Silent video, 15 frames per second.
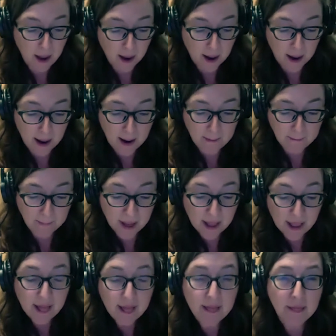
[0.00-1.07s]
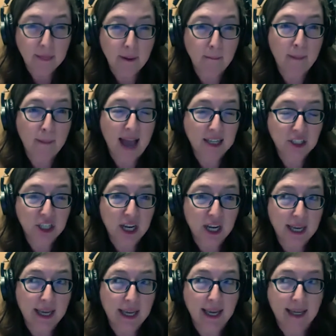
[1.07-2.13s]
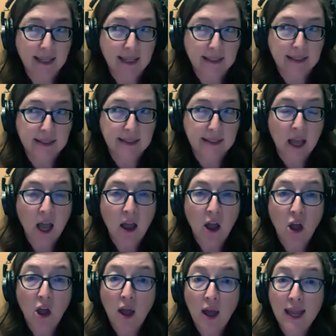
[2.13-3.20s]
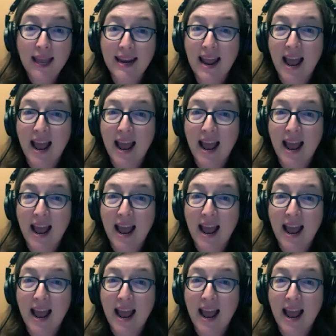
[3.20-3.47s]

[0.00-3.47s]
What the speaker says: The magic it